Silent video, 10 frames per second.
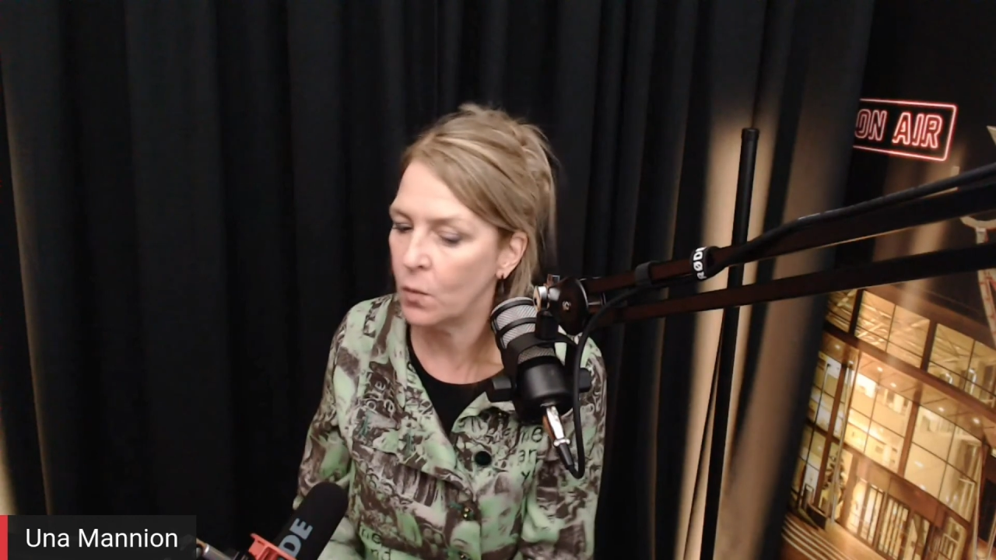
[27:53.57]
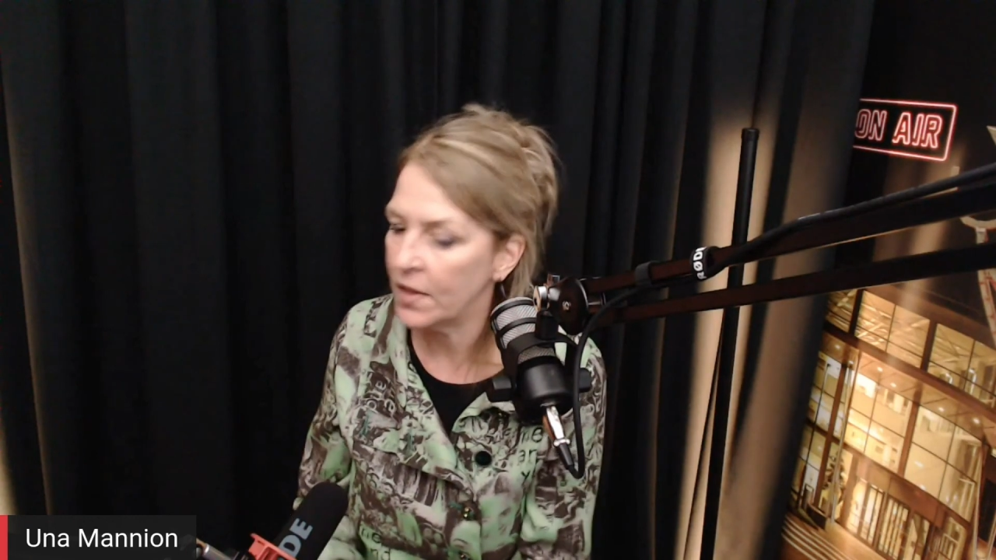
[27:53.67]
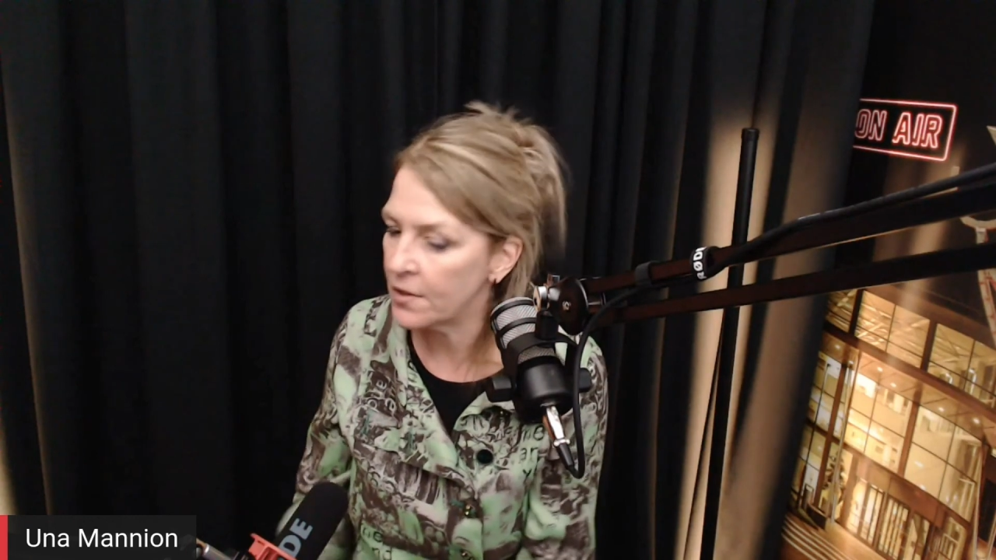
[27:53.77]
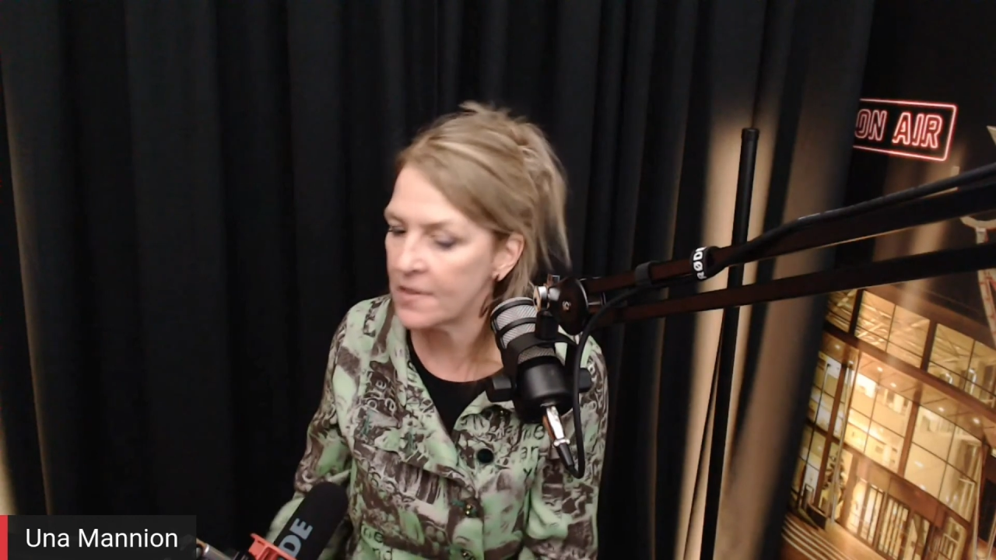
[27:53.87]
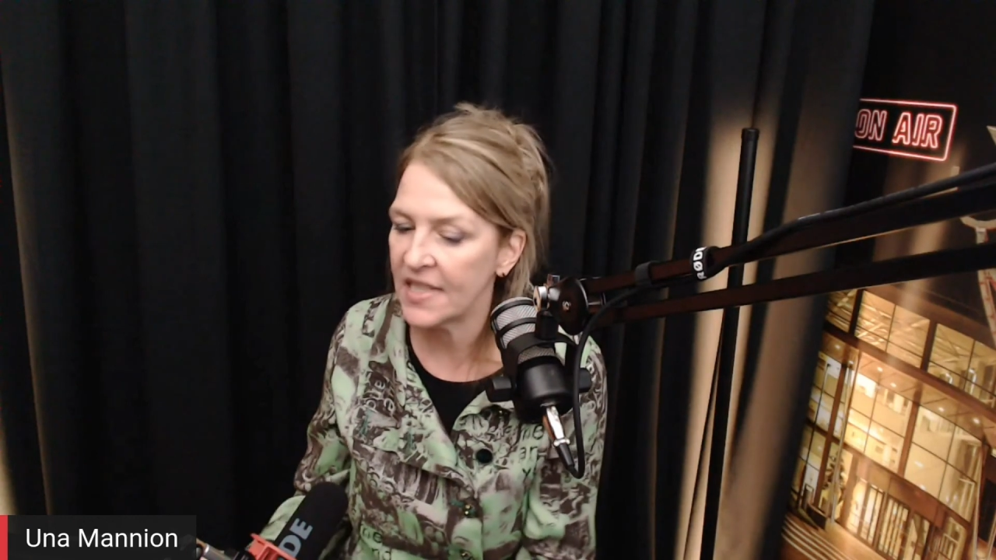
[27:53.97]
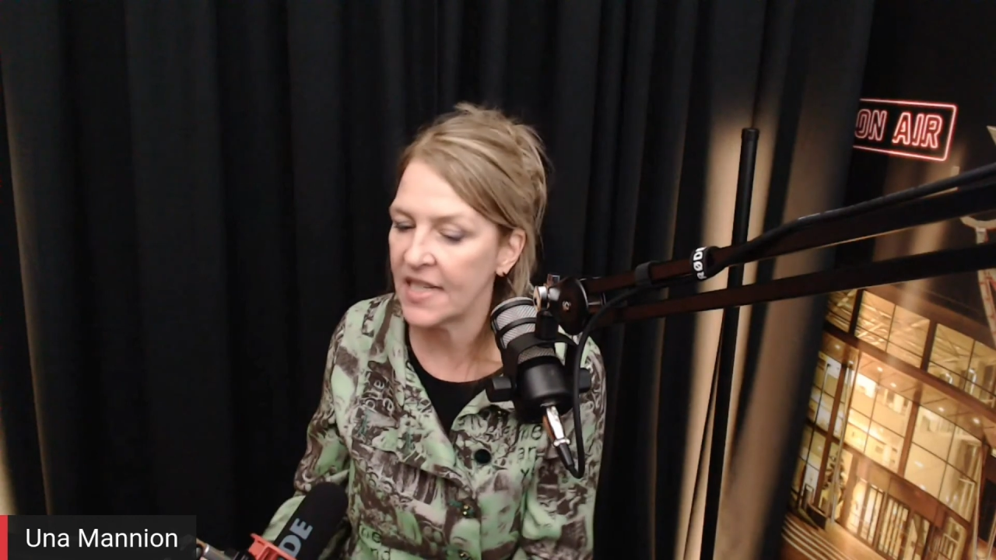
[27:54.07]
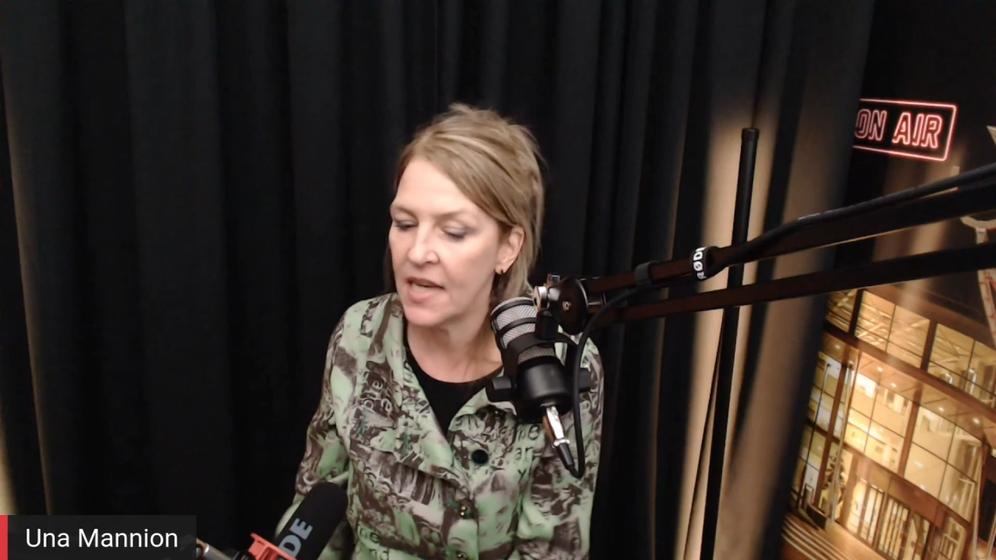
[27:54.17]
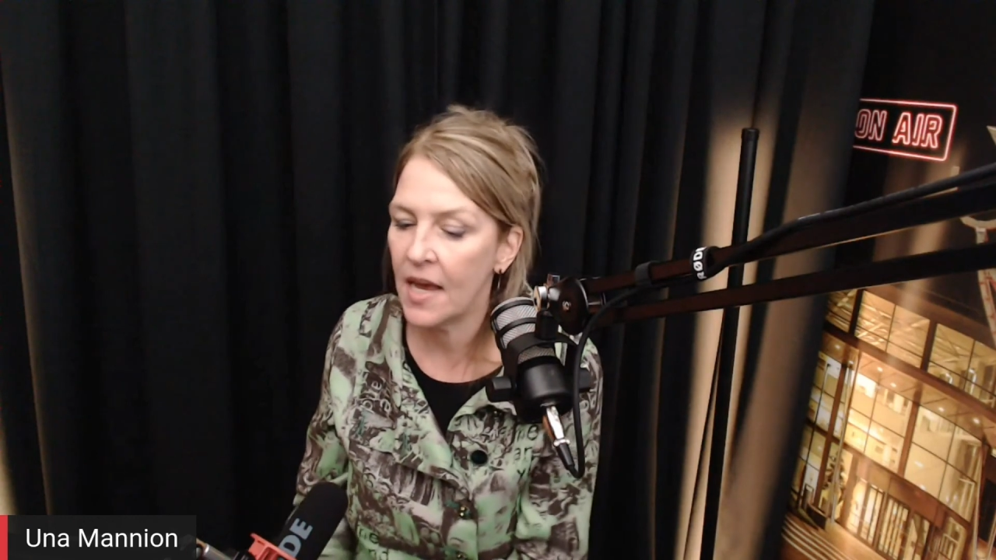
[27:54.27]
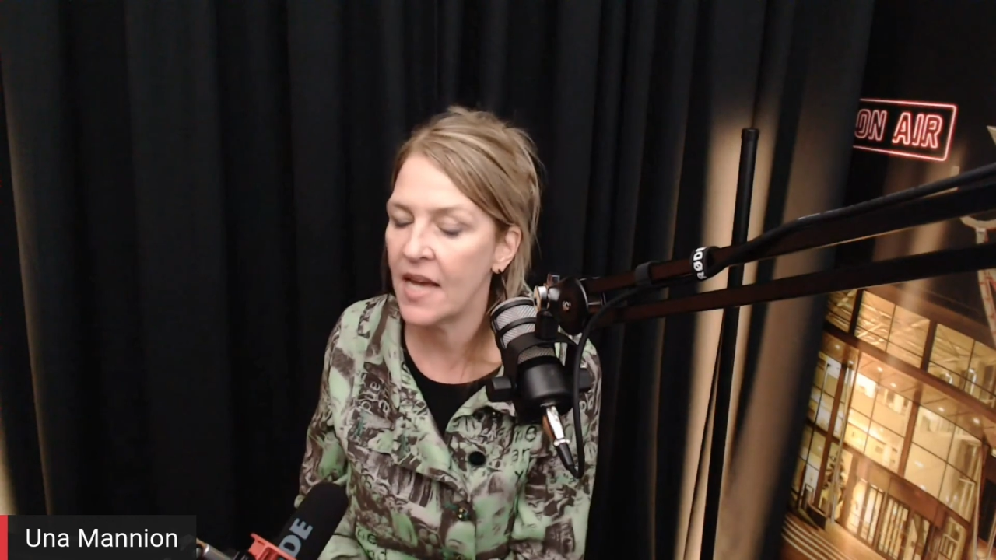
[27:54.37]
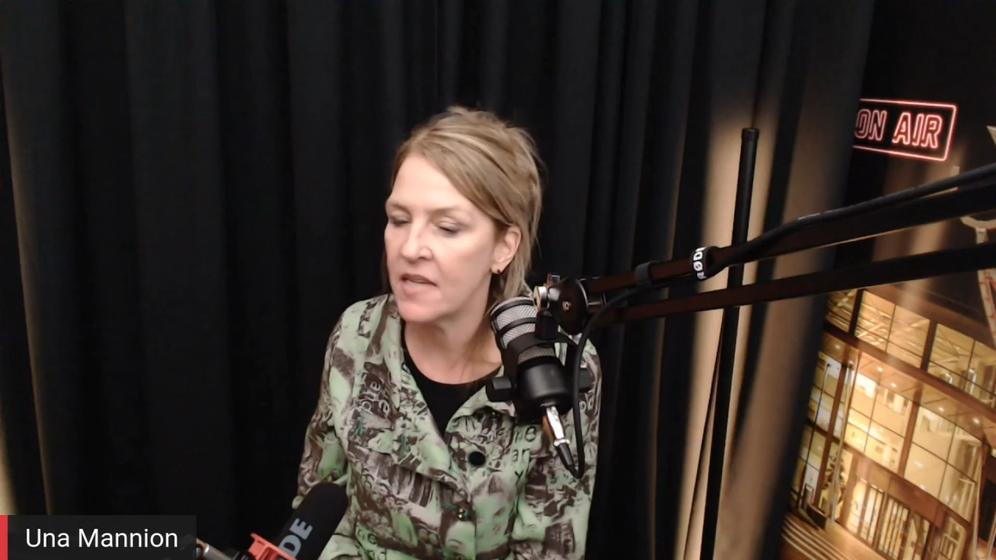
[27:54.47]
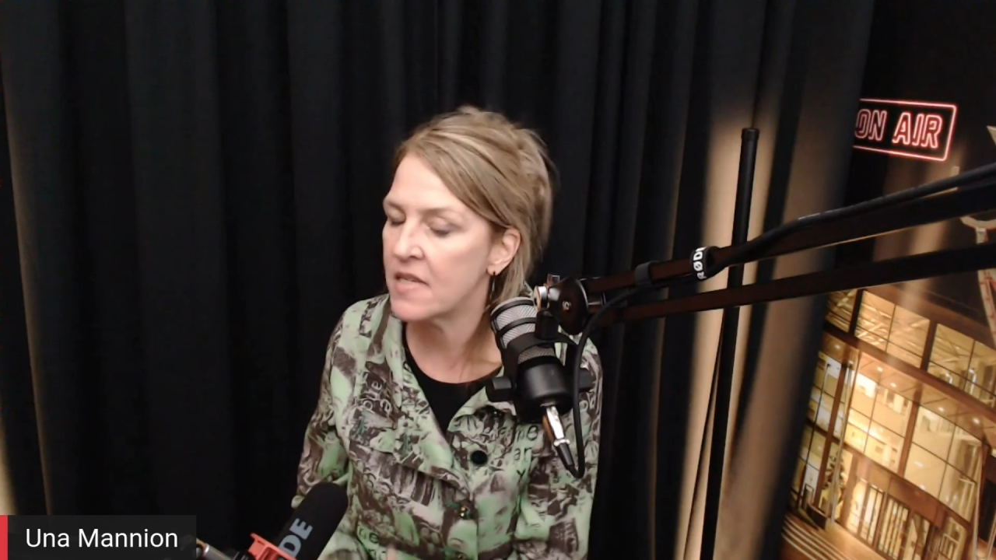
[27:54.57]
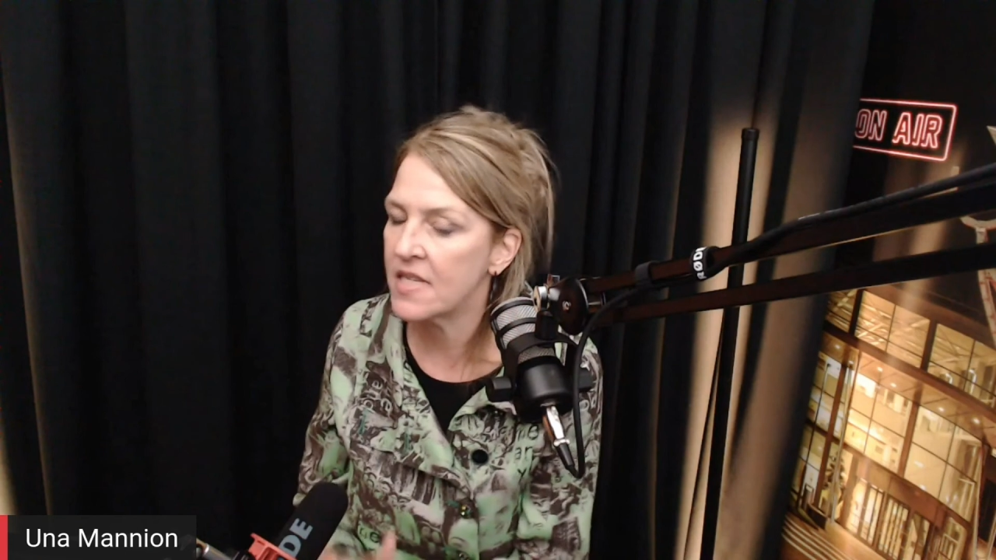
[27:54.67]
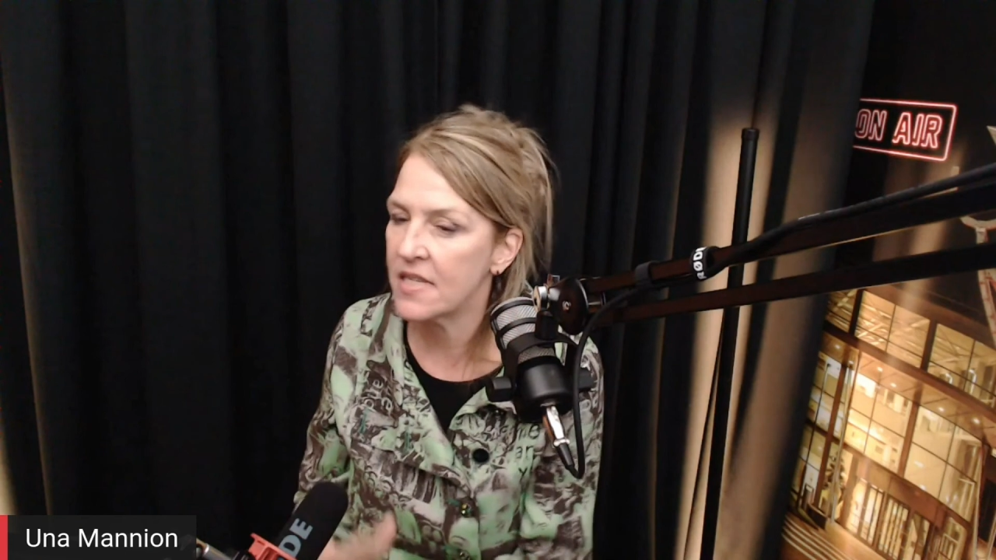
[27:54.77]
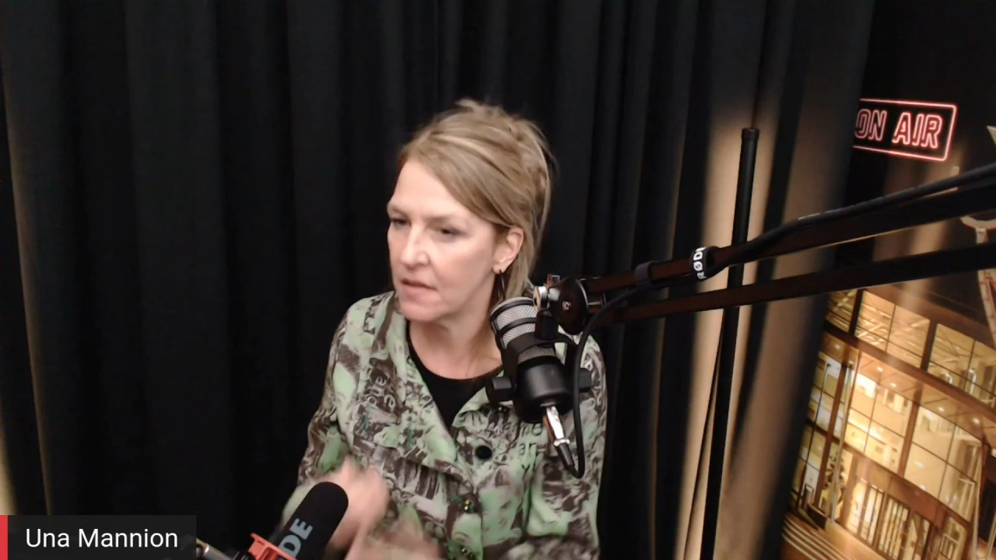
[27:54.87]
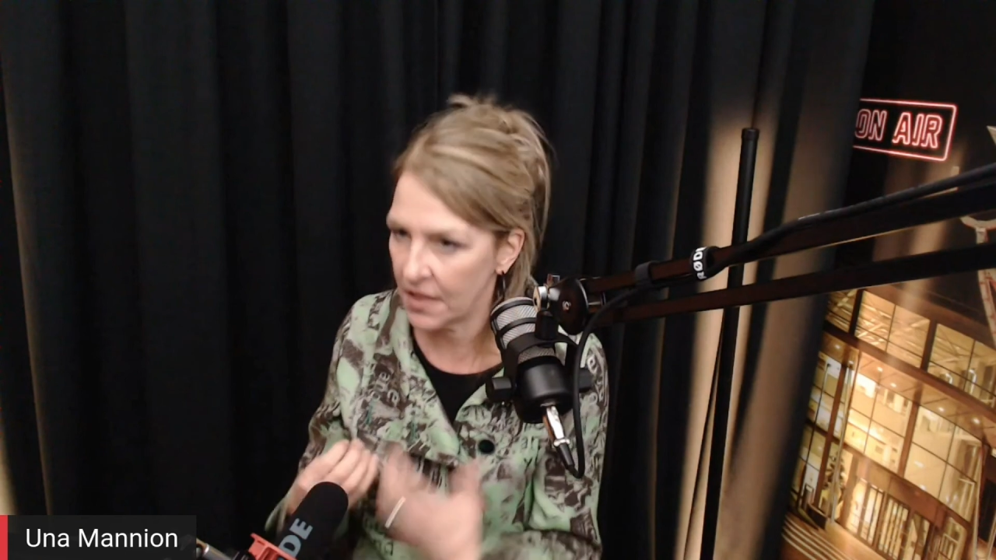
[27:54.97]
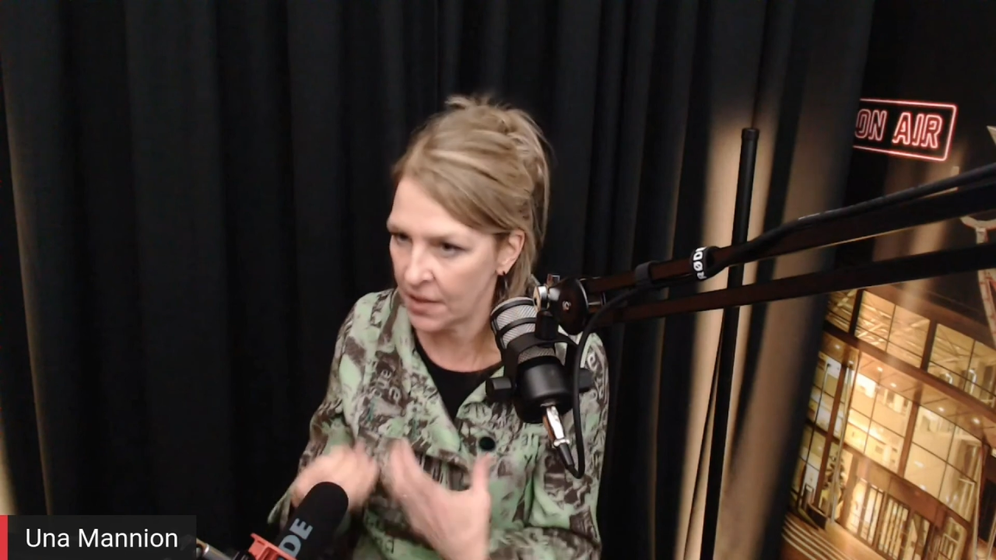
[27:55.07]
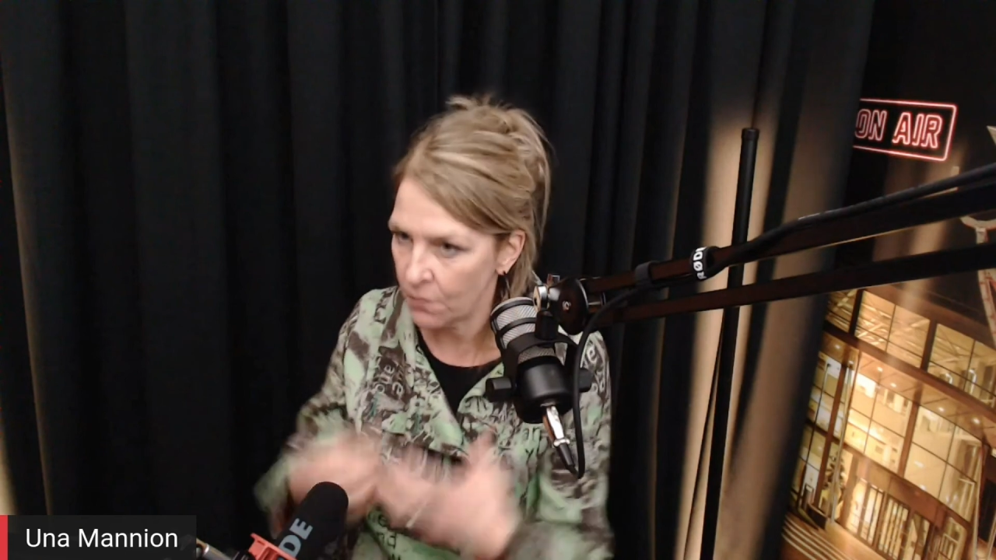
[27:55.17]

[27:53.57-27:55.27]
and weirdly, and